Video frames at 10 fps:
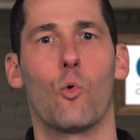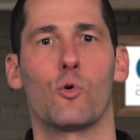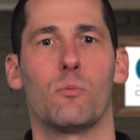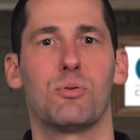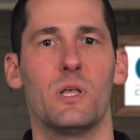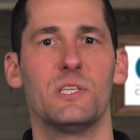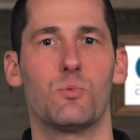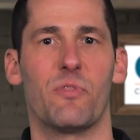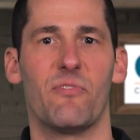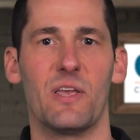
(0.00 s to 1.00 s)
or replaced
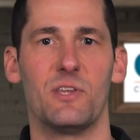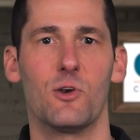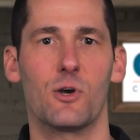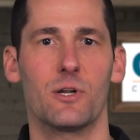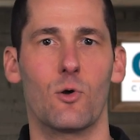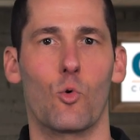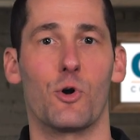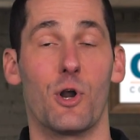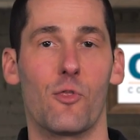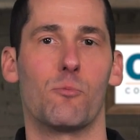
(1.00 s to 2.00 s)
with fake urine or
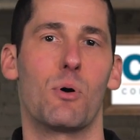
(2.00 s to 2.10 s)
another